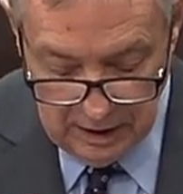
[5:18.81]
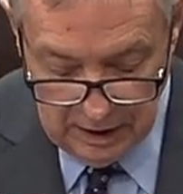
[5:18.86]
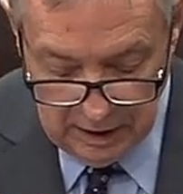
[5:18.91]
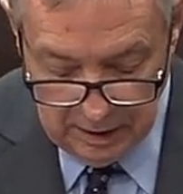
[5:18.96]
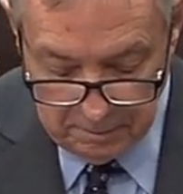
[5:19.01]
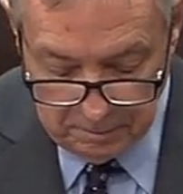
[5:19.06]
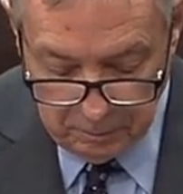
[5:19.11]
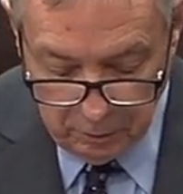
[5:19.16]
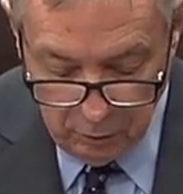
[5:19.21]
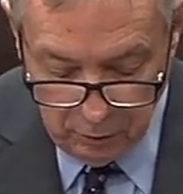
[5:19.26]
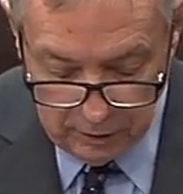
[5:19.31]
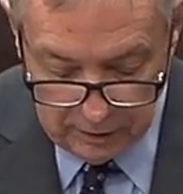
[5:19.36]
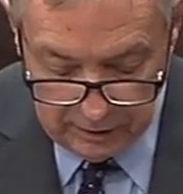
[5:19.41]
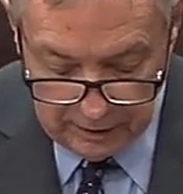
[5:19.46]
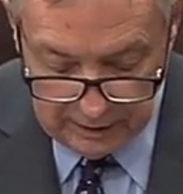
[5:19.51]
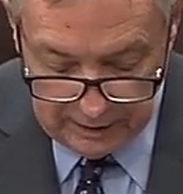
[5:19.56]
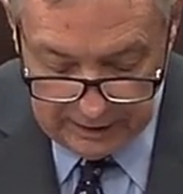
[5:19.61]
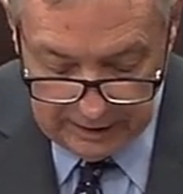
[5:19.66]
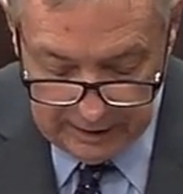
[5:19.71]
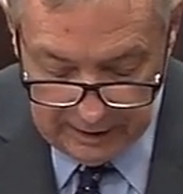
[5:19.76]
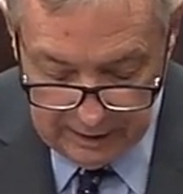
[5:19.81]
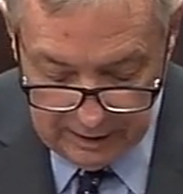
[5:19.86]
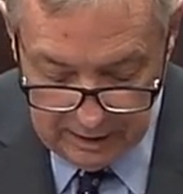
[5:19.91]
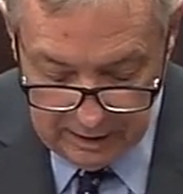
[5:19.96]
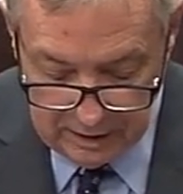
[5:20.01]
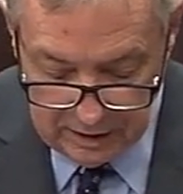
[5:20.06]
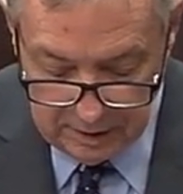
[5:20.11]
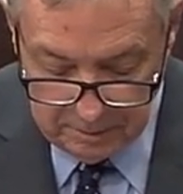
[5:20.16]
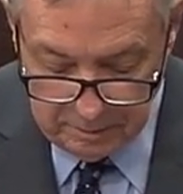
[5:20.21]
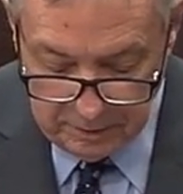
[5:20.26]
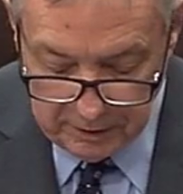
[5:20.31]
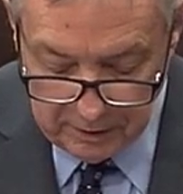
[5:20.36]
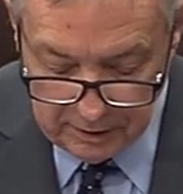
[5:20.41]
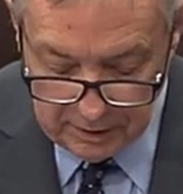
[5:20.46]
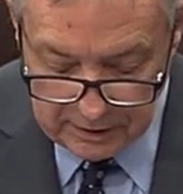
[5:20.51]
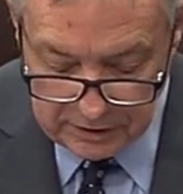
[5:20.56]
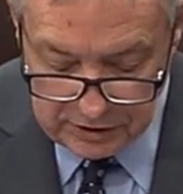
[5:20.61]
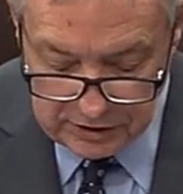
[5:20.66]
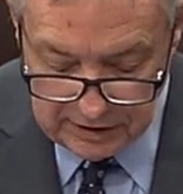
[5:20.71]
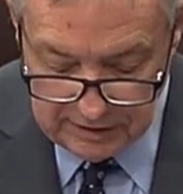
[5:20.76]
Importantly, the
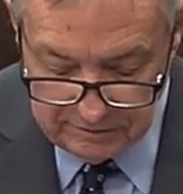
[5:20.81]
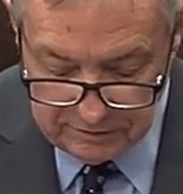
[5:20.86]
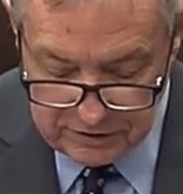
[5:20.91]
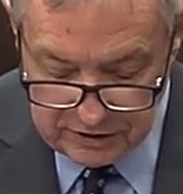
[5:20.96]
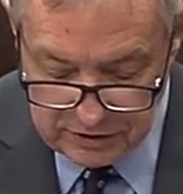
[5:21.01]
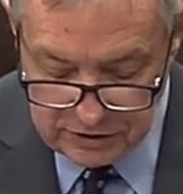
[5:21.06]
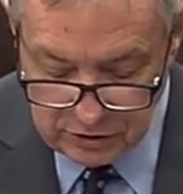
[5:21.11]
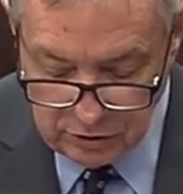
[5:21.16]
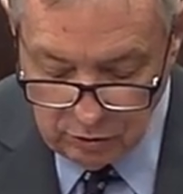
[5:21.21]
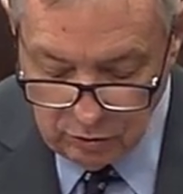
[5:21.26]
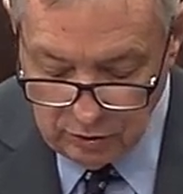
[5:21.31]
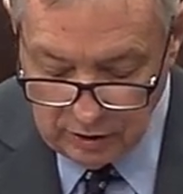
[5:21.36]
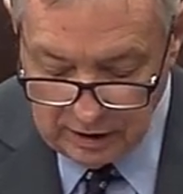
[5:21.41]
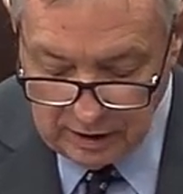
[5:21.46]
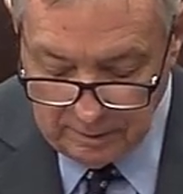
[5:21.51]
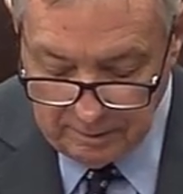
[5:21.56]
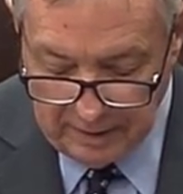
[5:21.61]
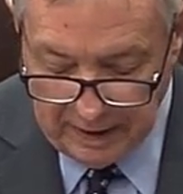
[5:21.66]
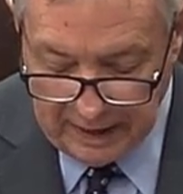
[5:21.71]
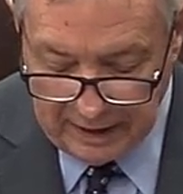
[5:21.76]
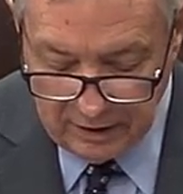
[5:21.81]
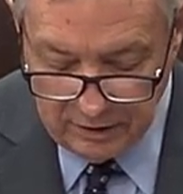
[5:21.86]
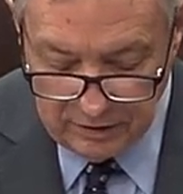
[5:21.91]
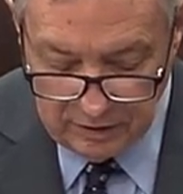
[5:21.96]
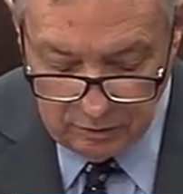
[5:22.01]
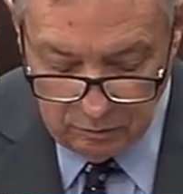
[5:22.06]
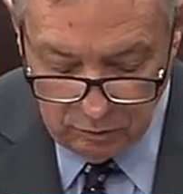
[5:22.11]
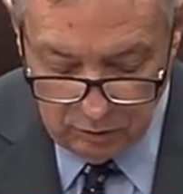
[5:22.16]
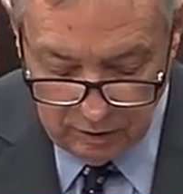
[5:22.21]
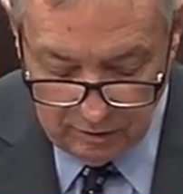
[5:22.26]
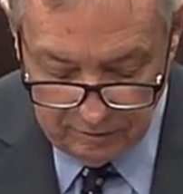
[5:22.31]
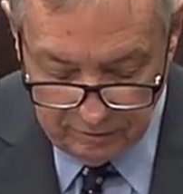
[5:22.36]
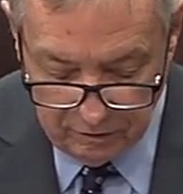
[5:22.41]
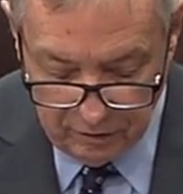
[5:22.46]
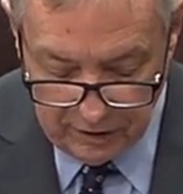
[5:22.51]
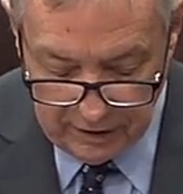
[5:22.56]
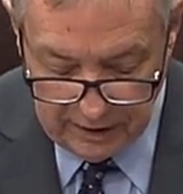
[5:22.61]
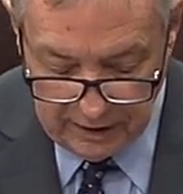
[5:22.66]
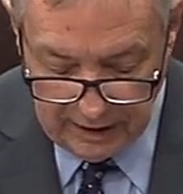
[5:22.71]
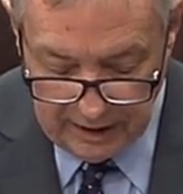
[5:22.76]
bill achieves this goal in a manner that will
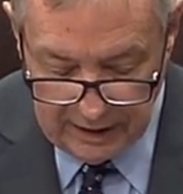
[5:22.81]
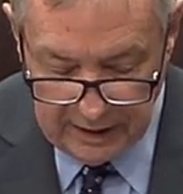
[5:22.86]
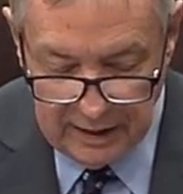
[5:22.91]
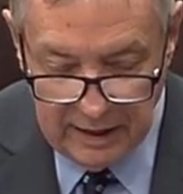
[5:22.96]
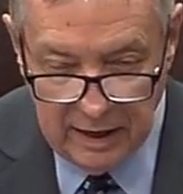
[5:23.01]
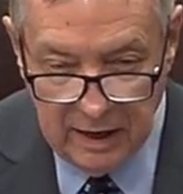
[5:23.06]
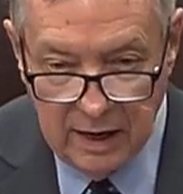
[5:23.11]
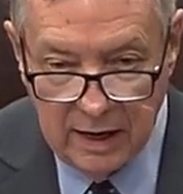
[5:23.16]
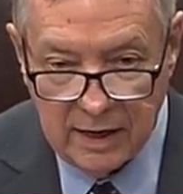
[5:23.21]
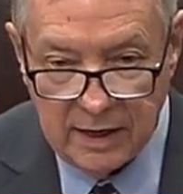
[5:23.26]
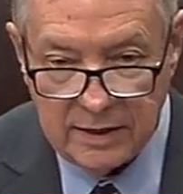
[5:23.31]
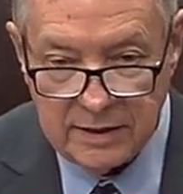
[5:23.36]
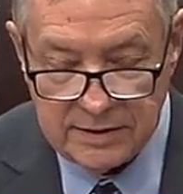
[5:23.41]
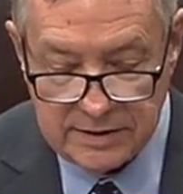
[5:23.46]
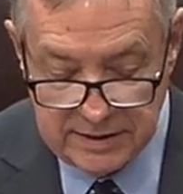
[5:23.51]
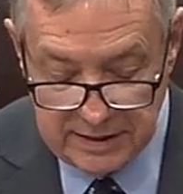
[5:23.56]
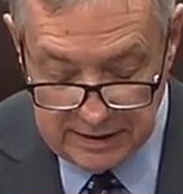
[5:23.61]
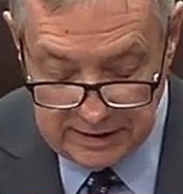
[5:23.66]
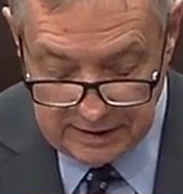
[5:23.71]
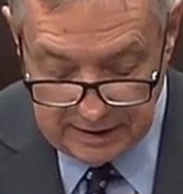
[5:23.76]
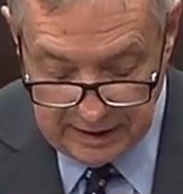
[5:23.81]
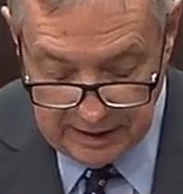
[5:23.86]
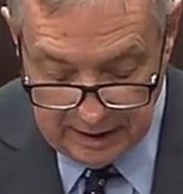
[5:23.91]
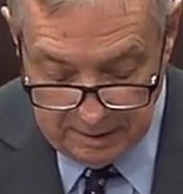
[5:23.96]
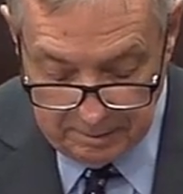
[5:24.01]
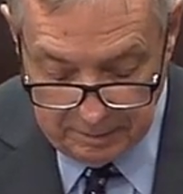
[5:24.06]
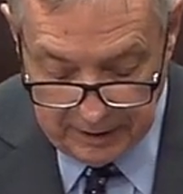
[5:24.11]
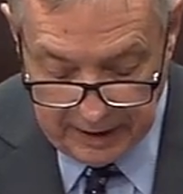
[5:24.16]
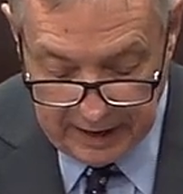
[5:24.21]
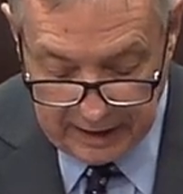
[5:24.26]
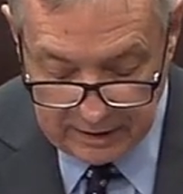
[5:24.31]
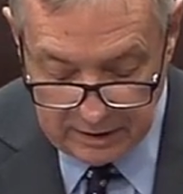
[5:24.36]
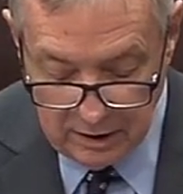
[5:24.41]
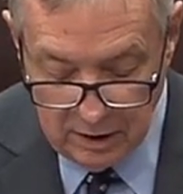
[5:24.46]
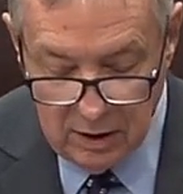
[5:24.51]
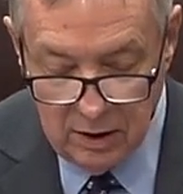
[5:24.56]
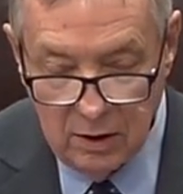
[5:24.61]
avoid any unintended impact